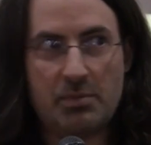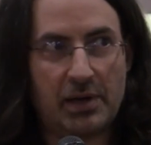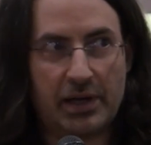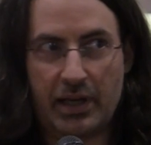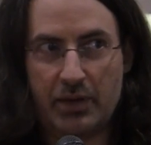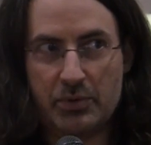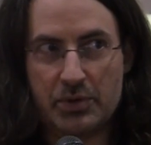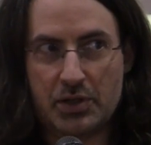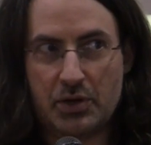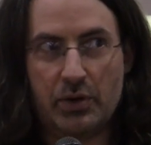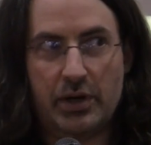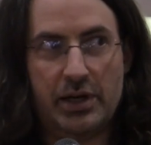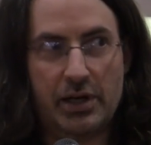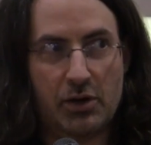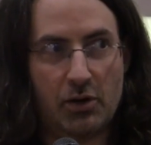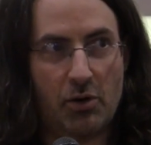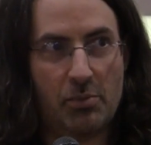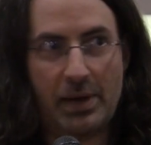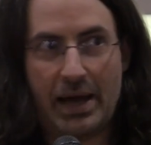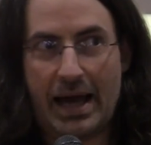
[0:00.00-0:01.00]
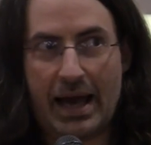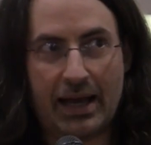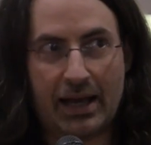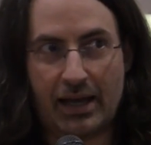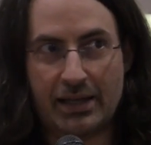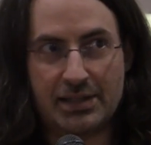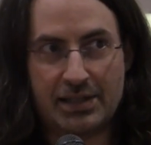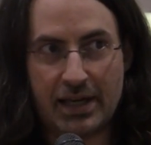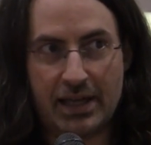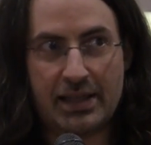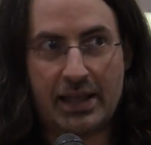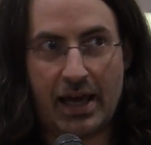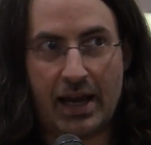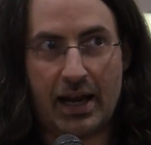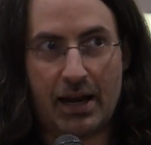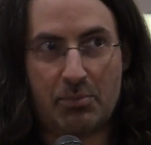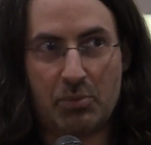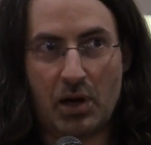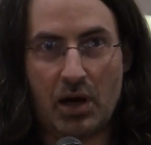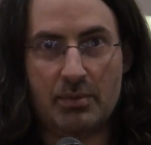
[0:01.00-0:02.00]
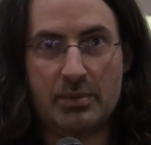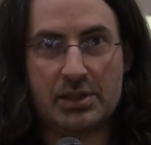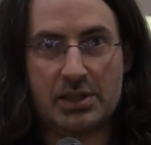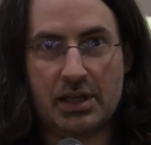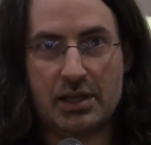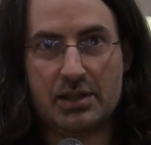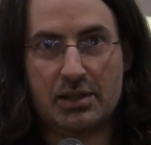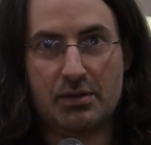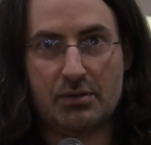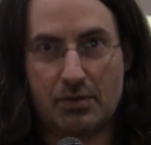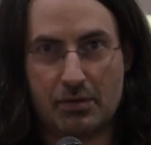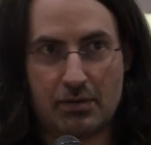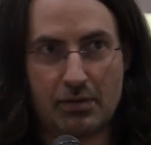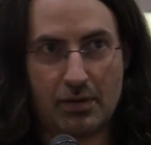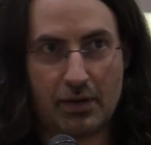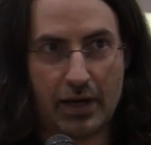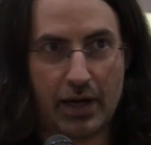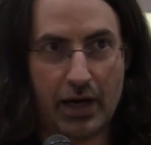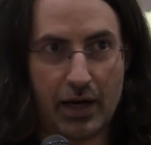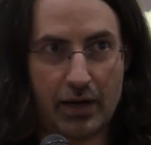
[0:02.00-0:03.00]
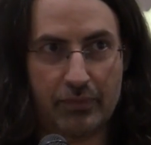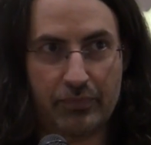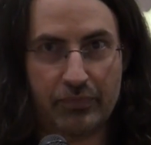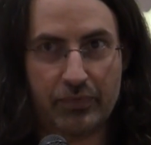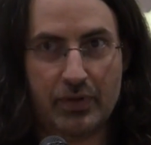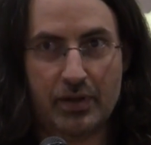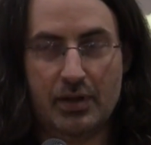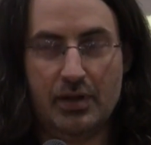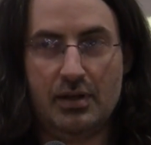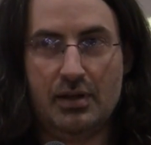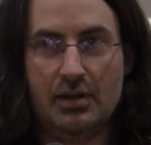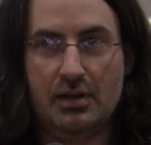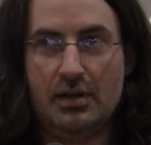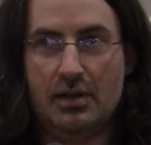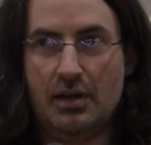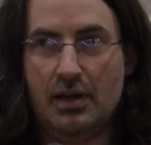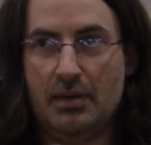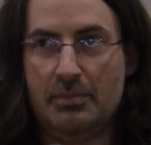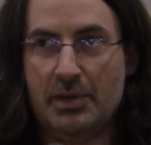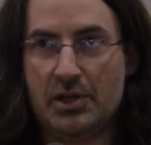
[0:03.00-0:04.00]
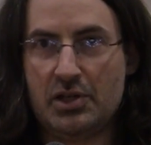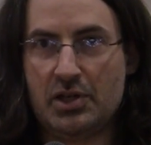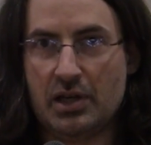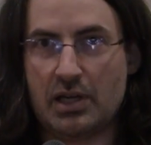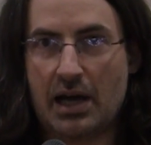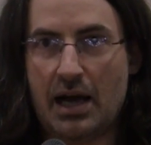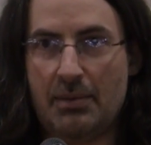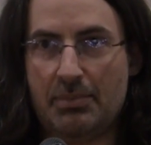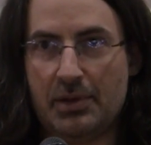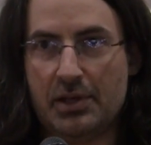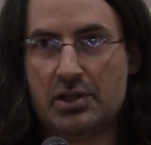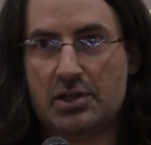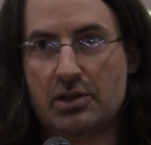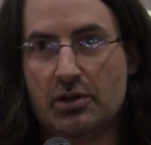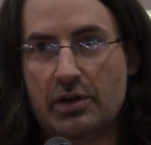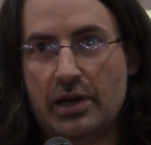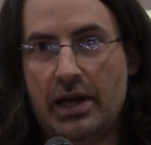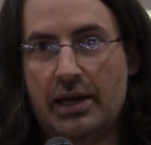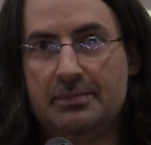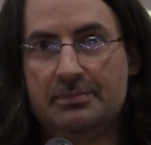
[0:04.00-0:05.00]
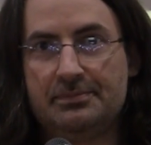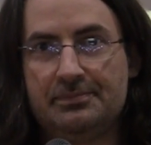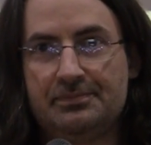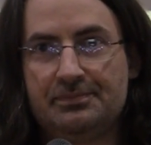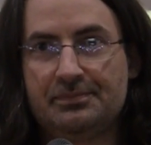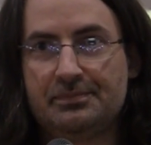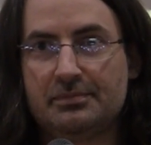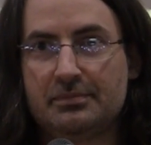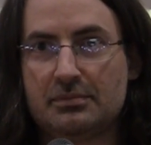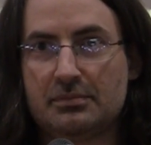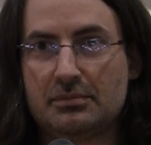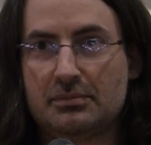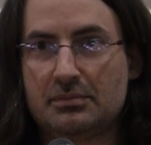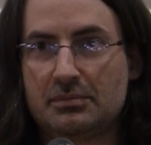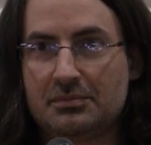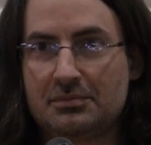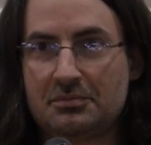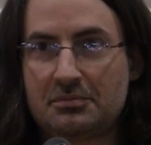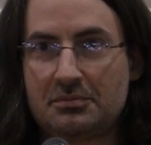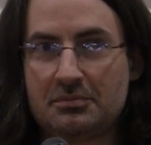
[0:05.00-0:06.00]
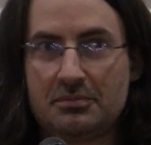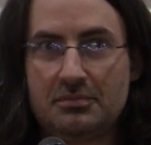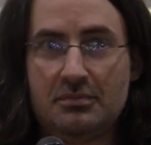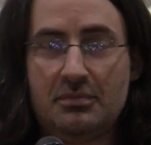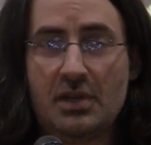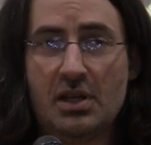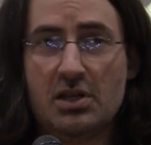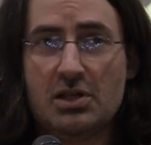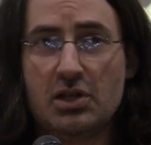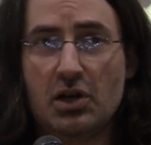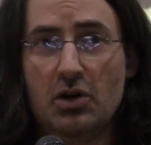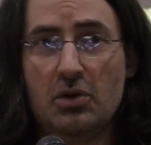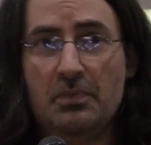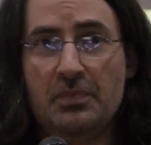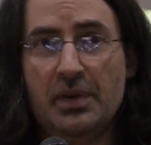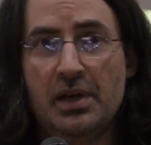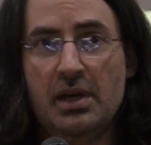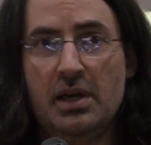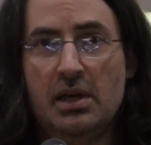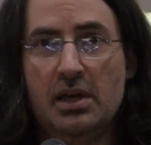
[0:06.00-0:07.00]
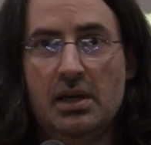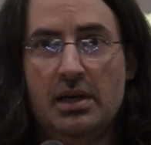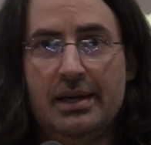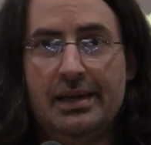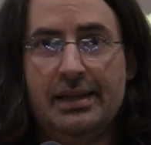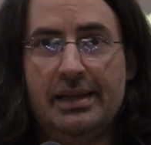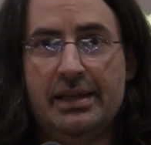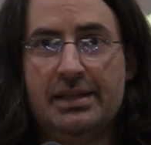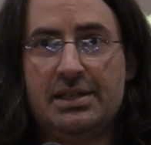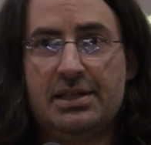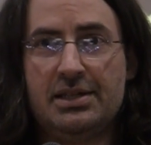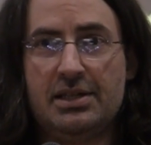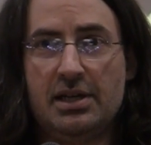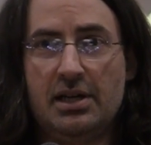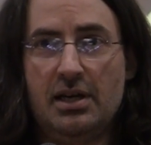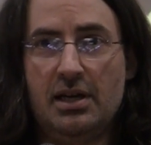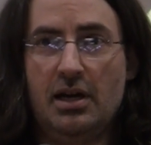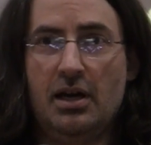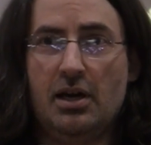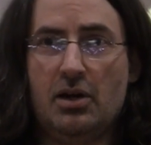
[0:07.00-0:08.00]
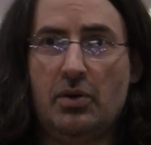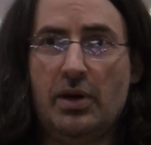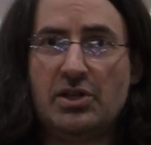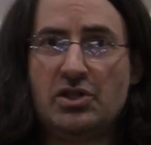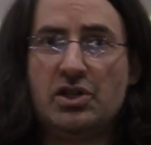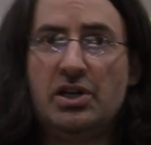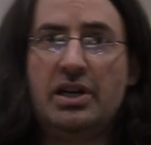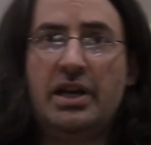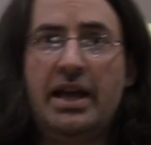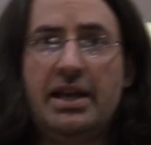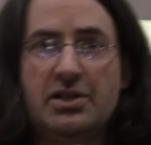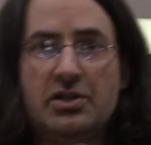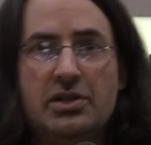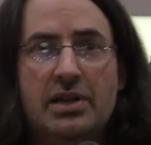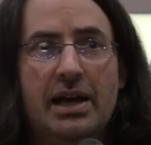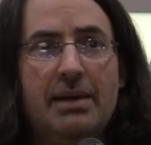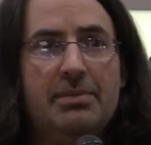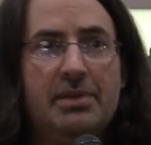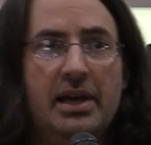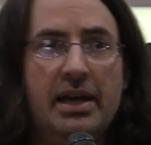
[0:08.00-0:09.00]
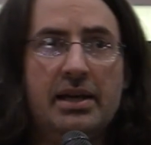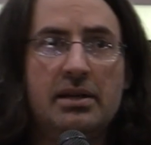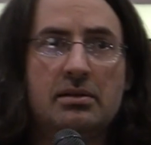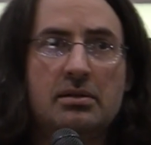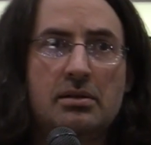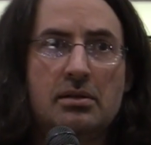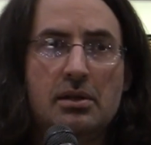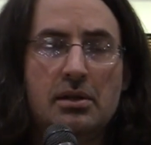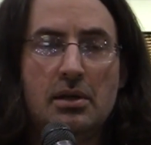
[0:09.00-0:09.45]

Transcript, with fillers: everybody was going to grow back. I said that, I promise. There. Uh, mission accomplished. Okay. so, this is a question and answer type thing.